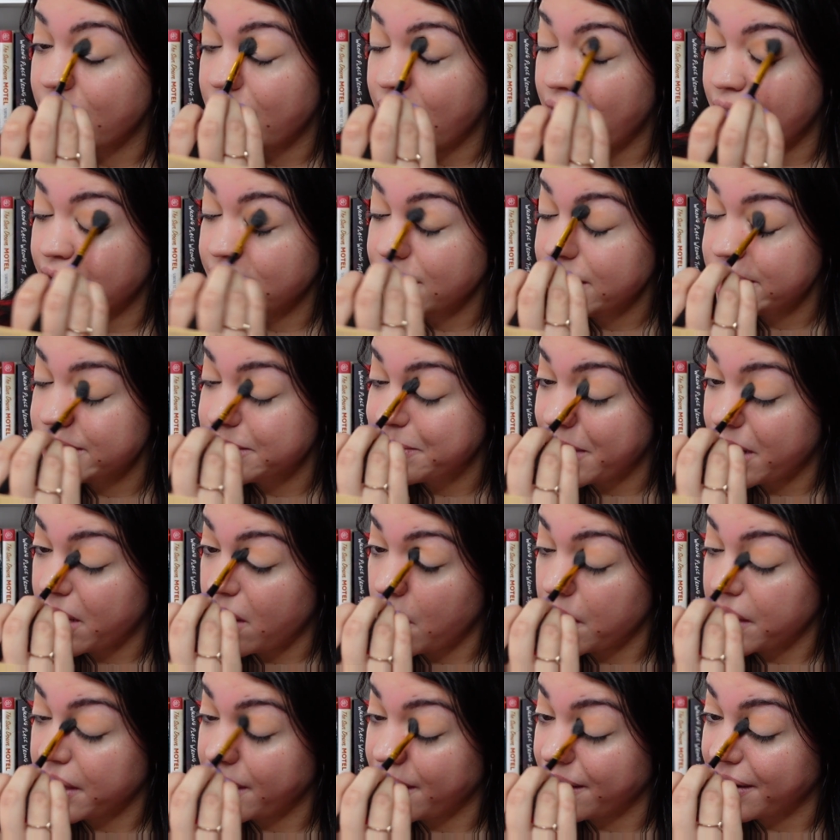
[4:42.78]
at least met
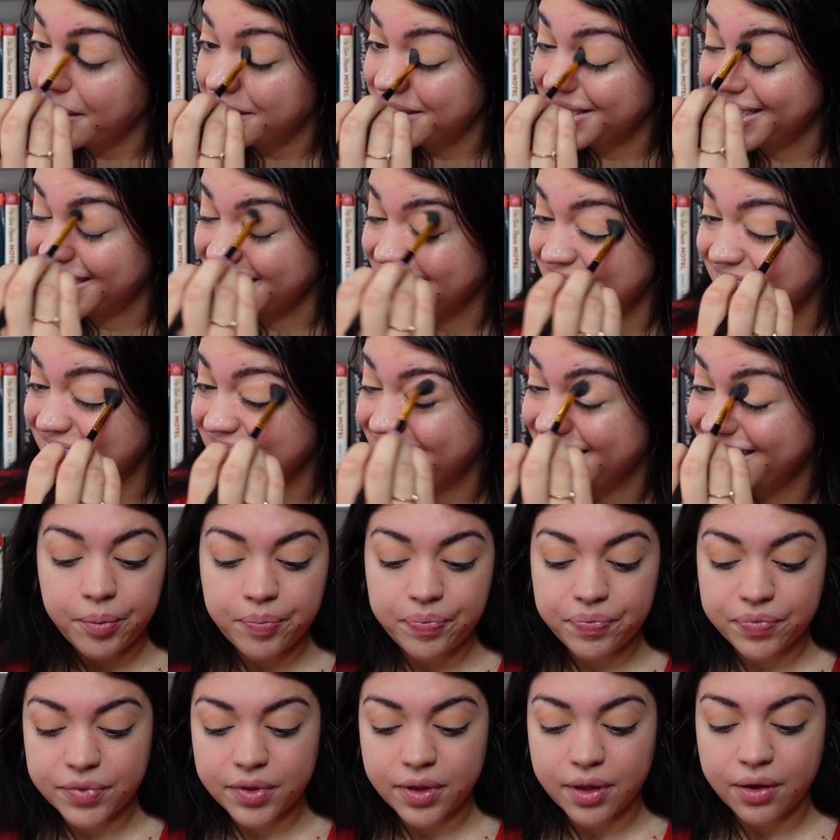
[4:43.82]
all the characters.
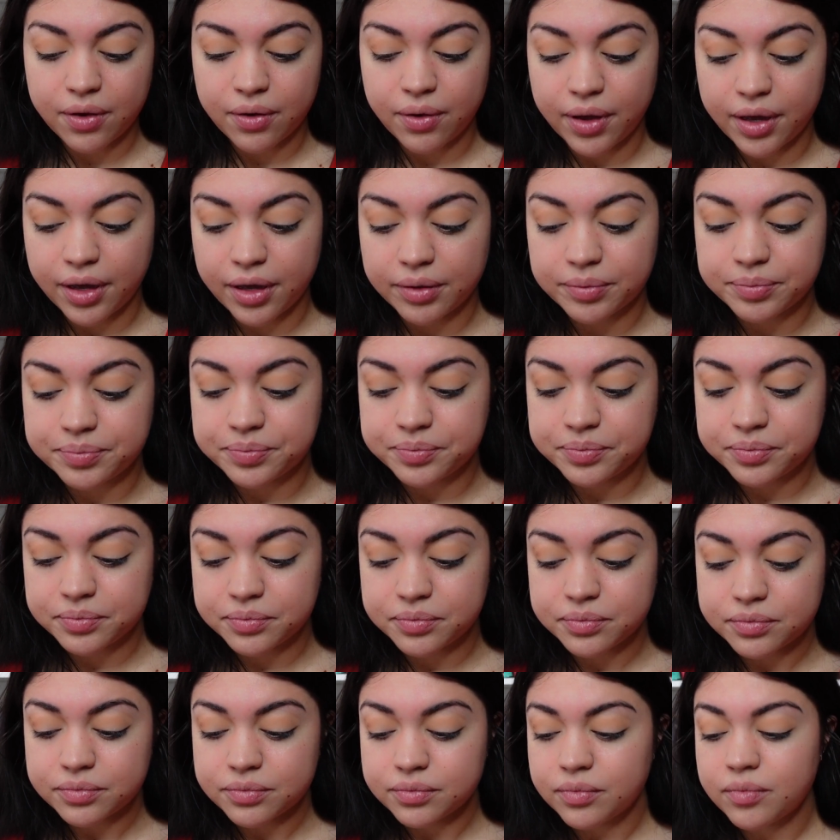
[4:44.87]
Okay,
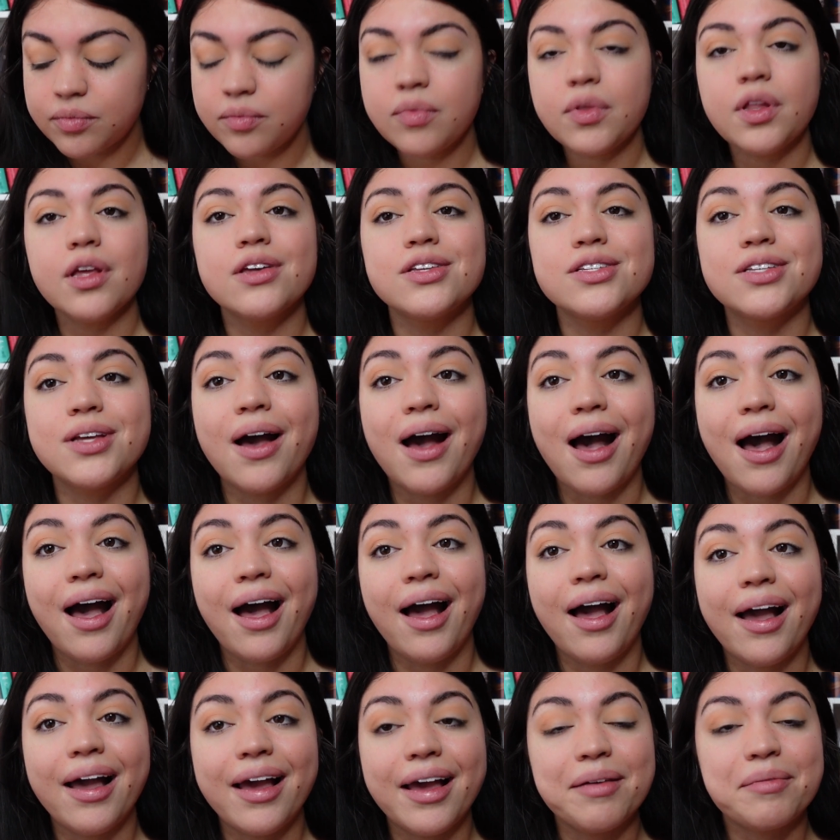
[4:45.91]
so
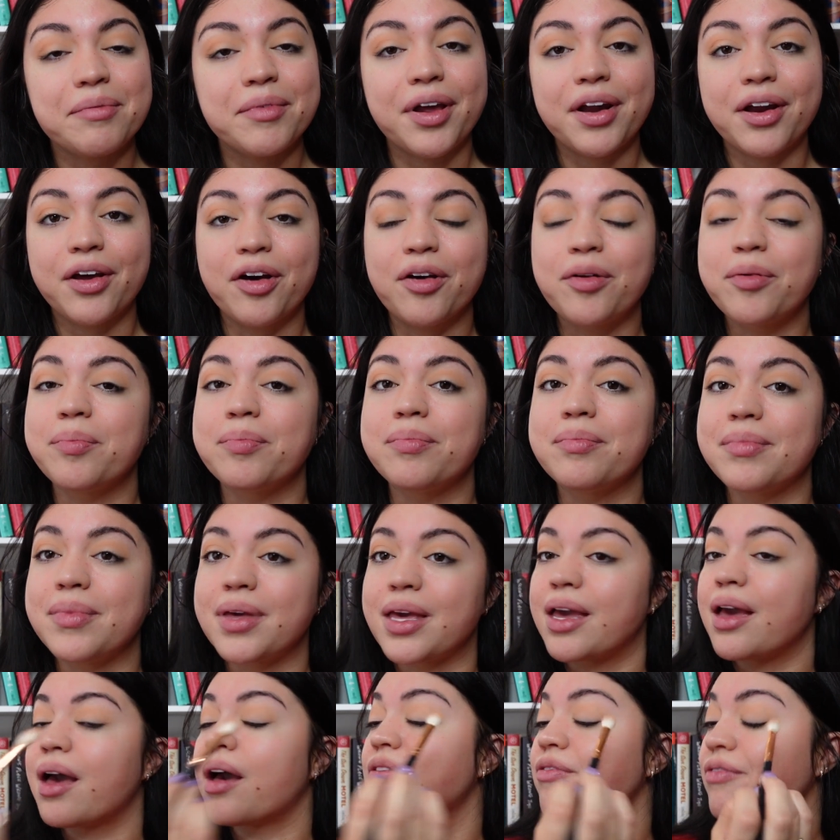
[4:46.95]
I am gonna go
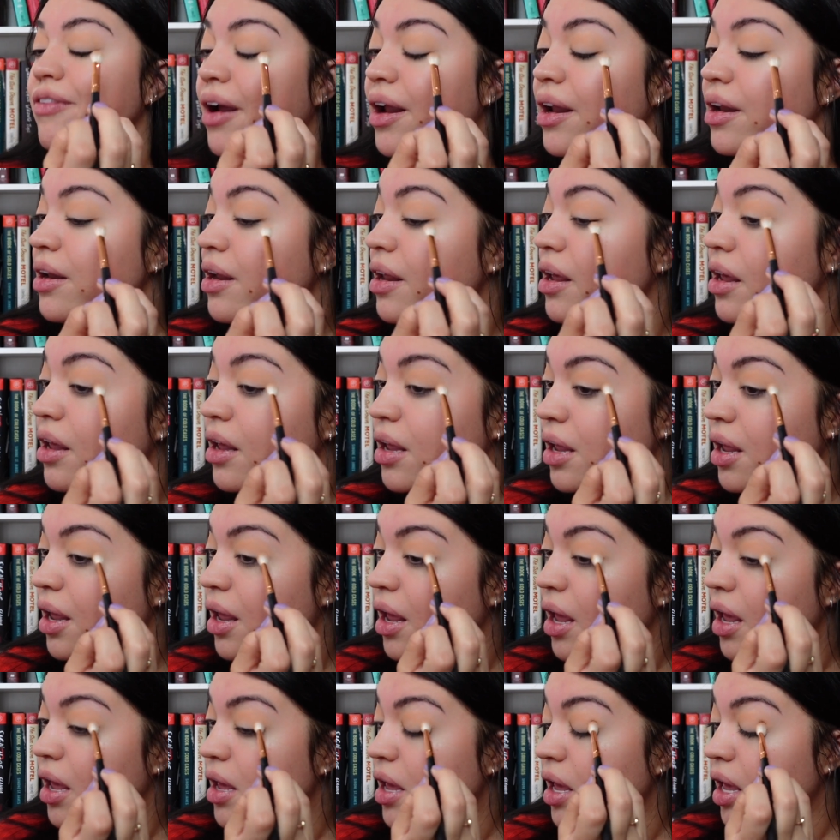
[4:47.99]
meet a friend,
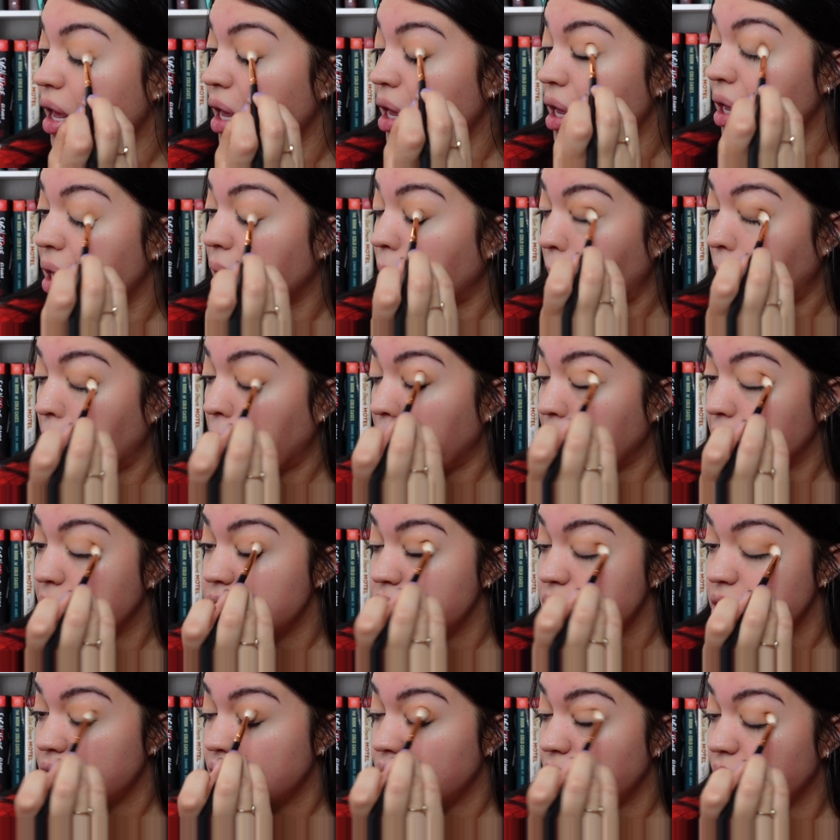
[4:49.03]

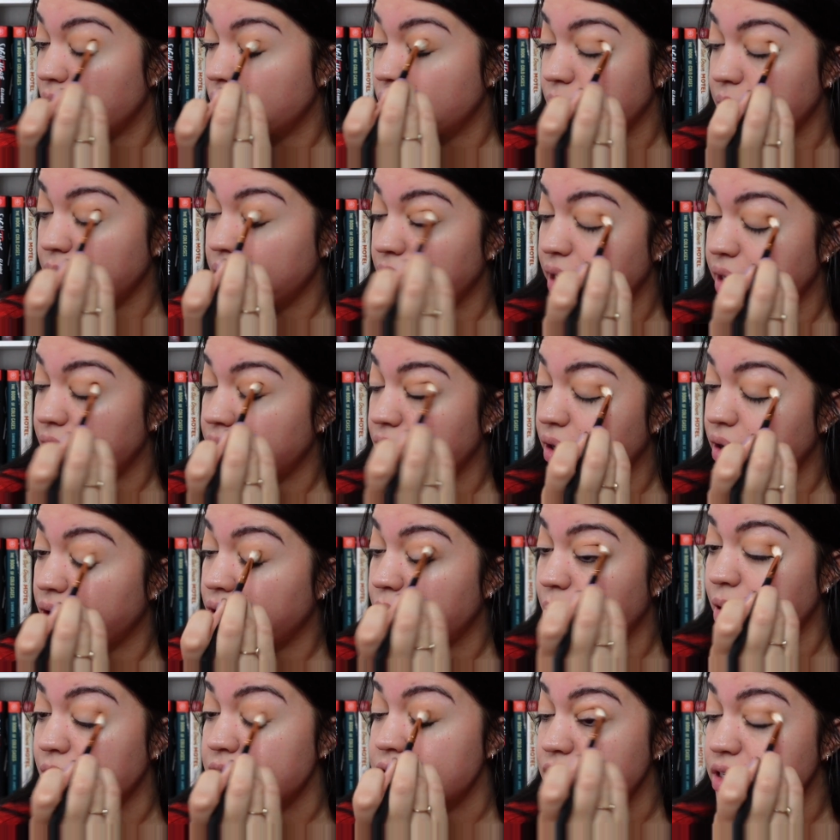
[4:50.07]
and we're gonna go to
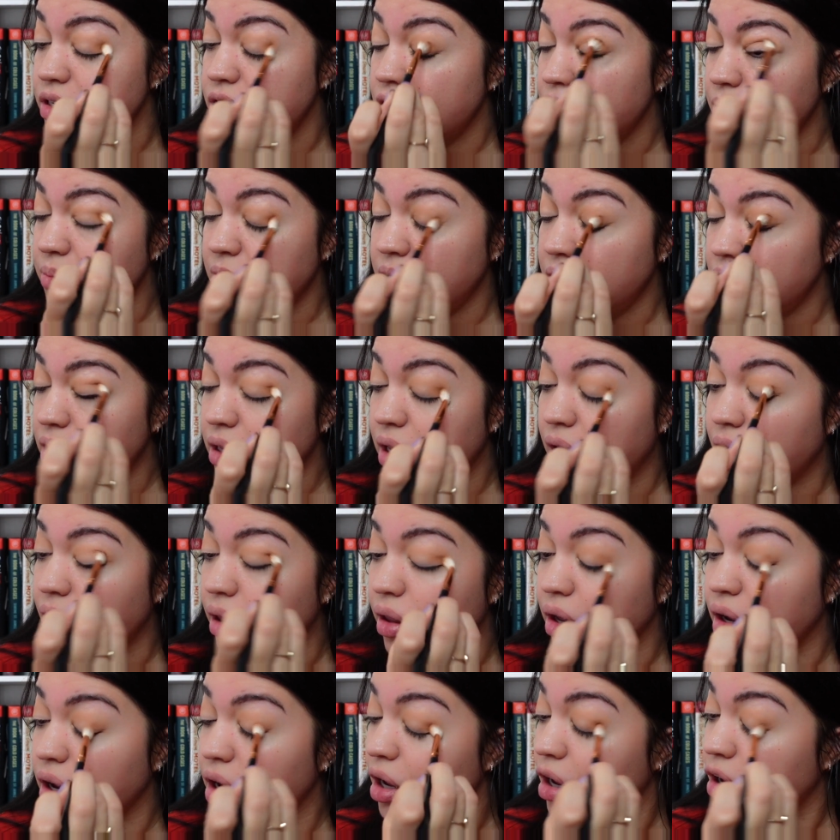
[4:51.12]
Barnes &
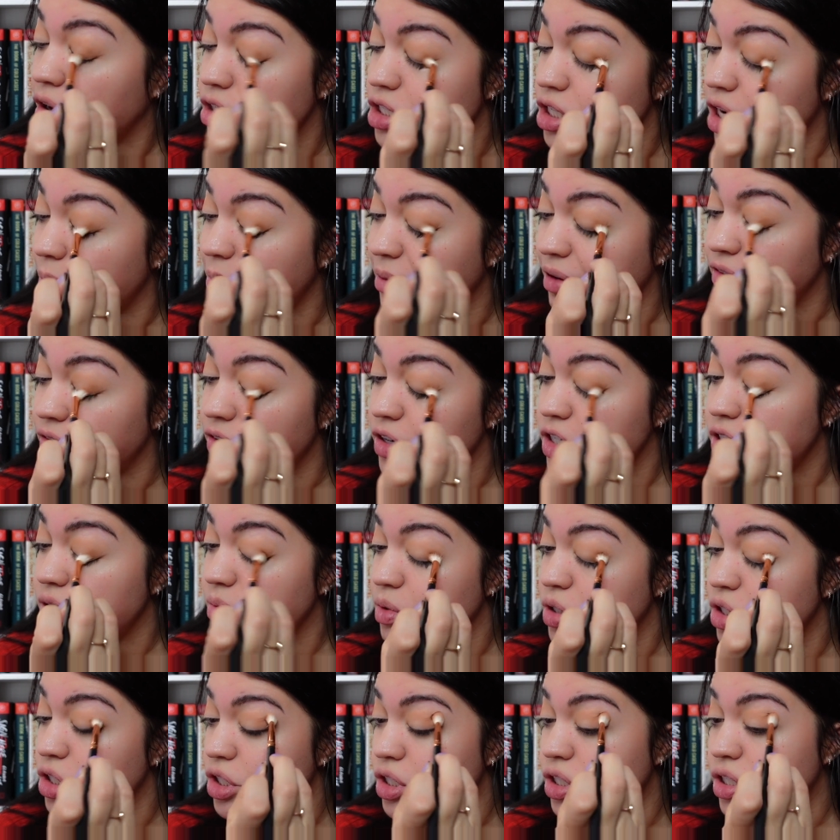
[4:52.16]
Noble, go shopping for
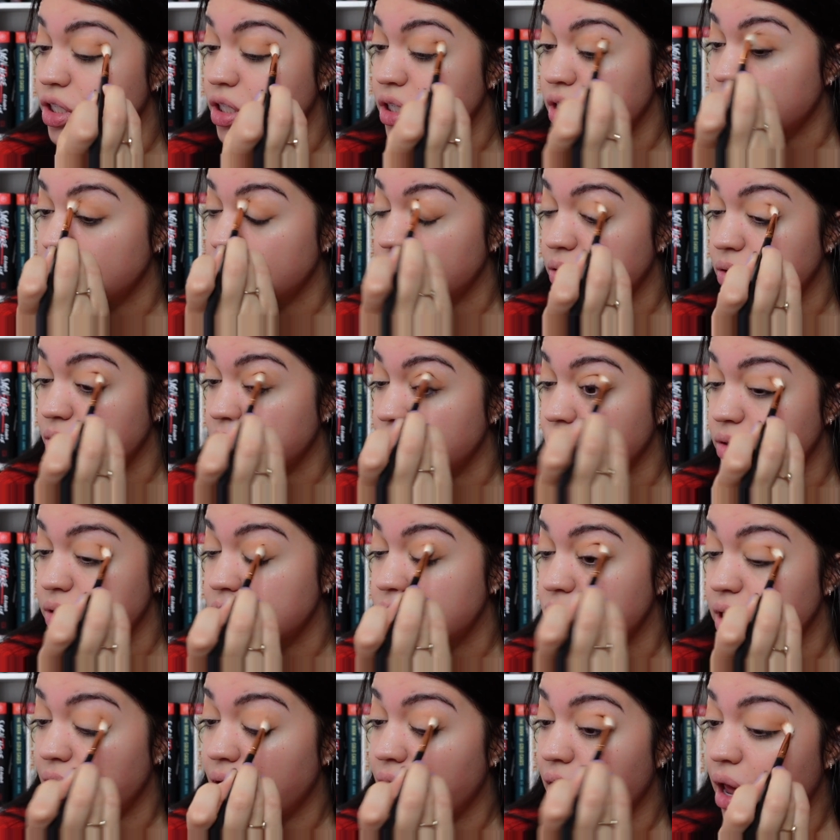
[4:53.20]
some
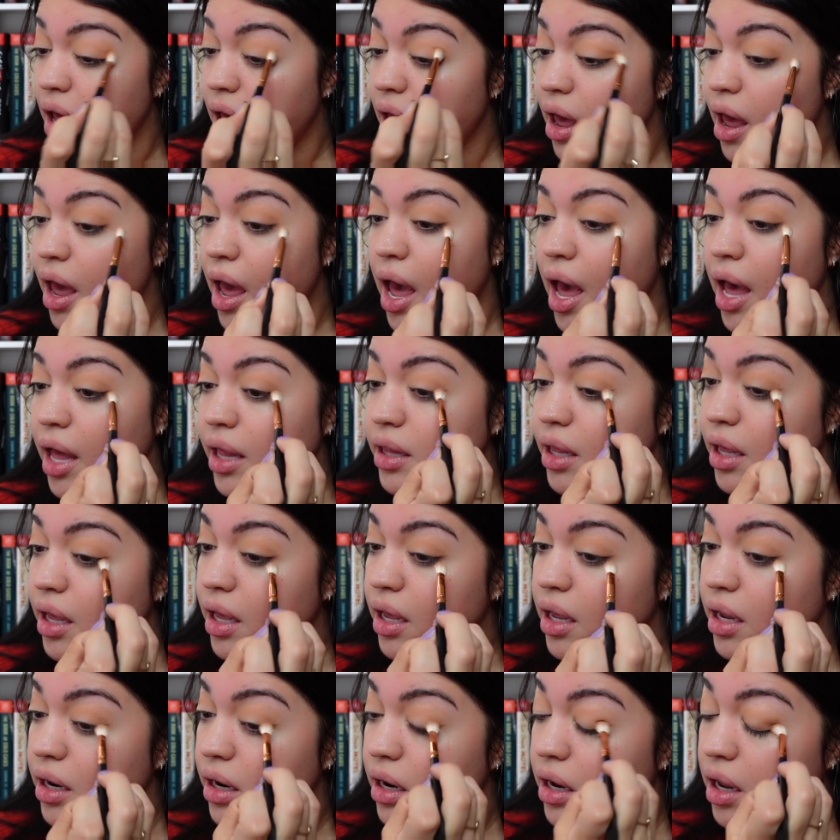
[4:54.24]
shoes, and
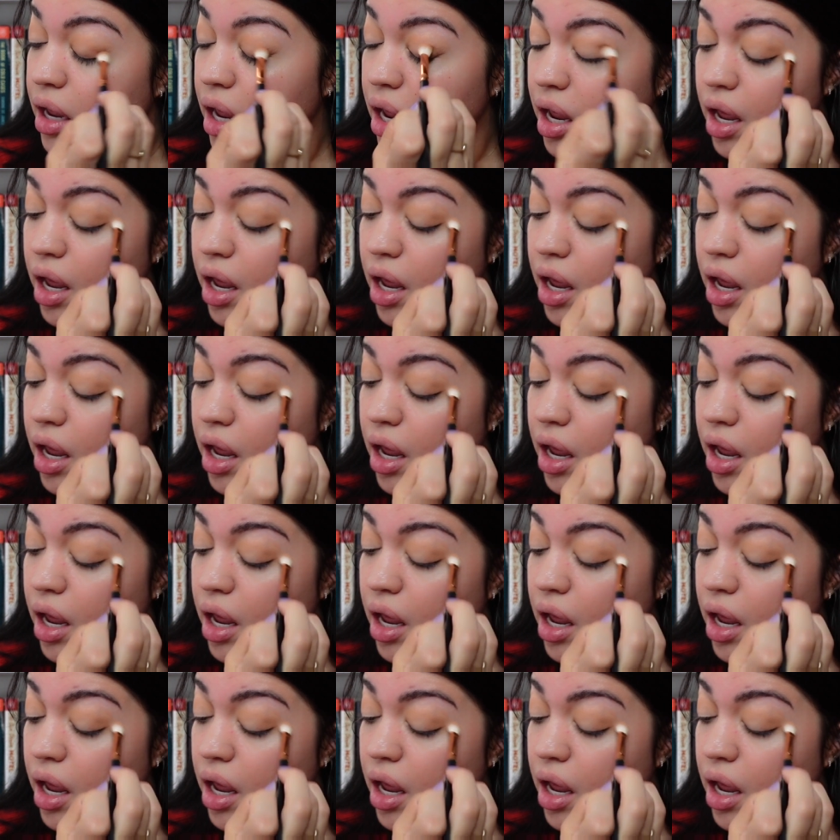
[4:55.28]
then